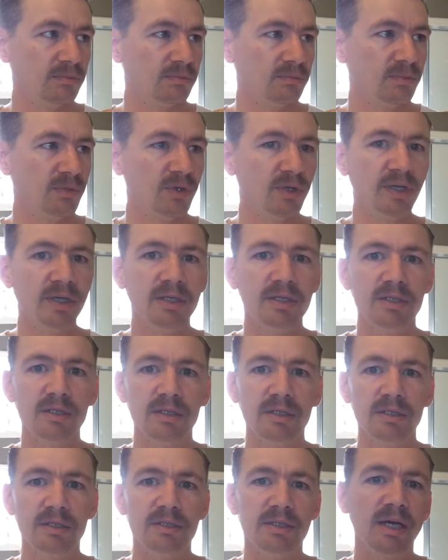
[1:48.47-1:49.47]
look
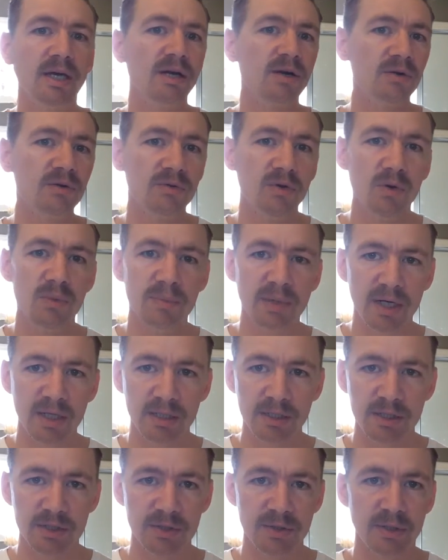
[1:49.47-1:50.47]
into Taylor of Old
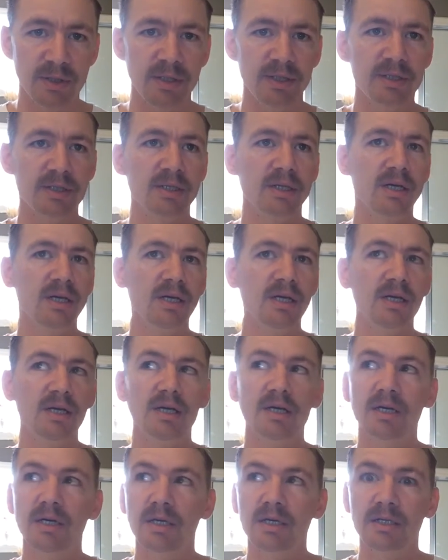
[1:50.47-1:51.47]
Bond Street,
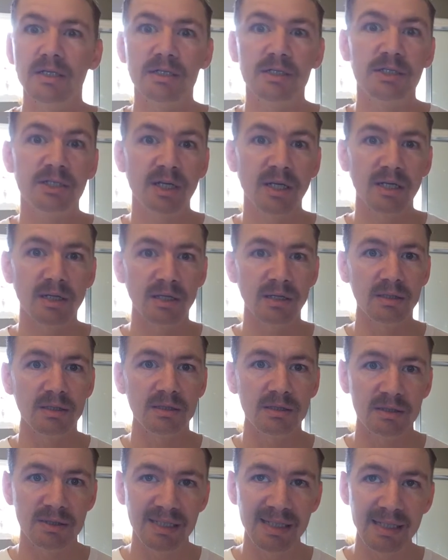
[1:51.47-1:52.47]
Cella,
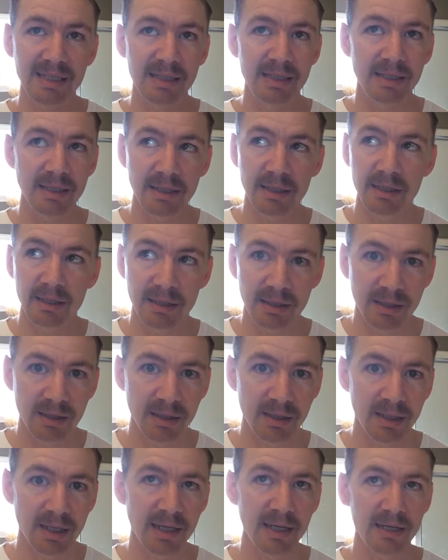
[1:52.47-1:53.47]

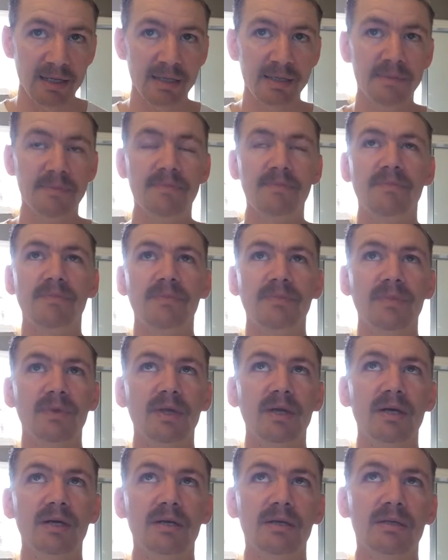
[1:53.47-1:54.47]
C-E-L-L-A,
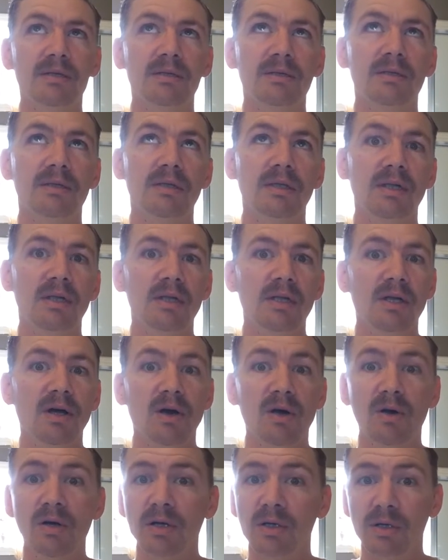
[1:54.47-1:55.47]

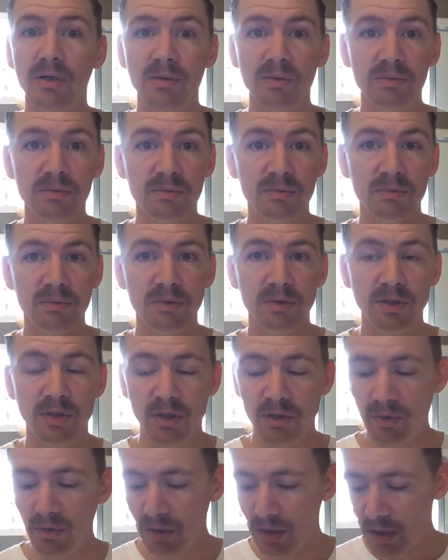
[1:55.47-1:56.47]
Arco.
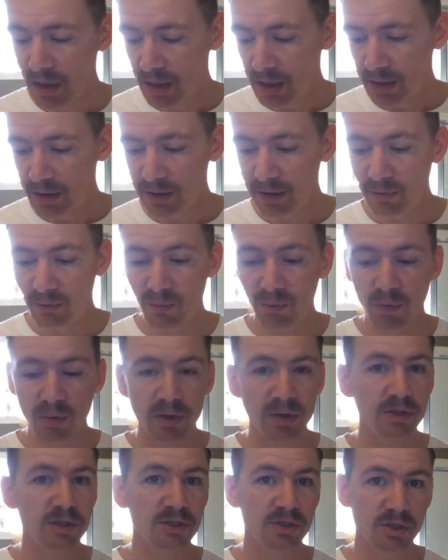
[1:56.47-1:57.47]
Get
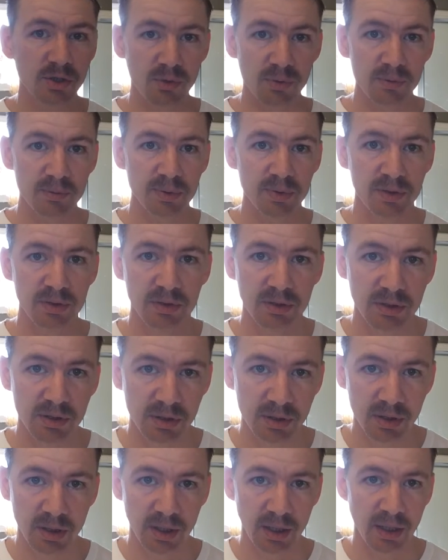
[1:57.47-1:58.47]
one soap
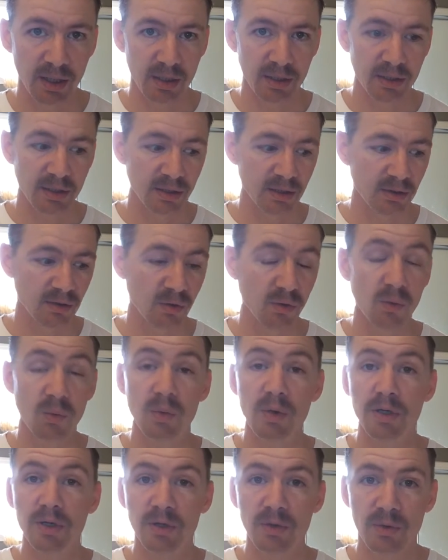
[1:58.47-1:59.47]
and or
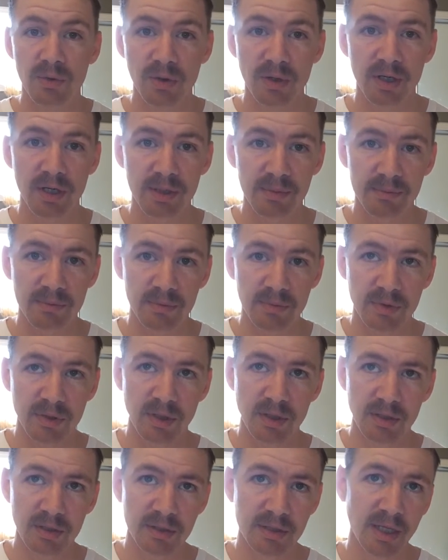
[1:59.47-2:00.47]
one cream.
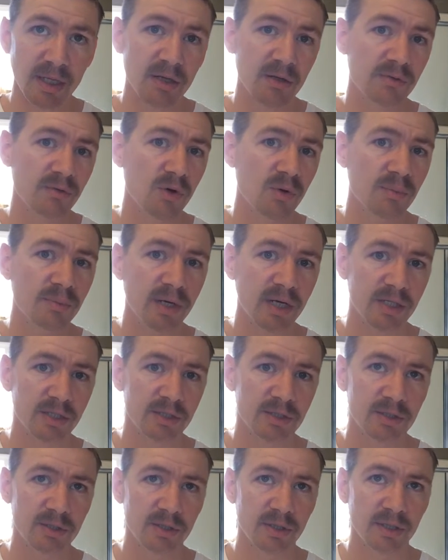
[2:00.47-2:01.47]
Taylor of Old
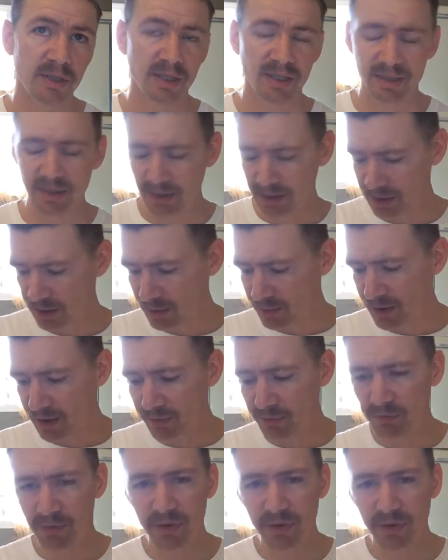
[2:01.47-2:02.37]
Bond Street, I think they're about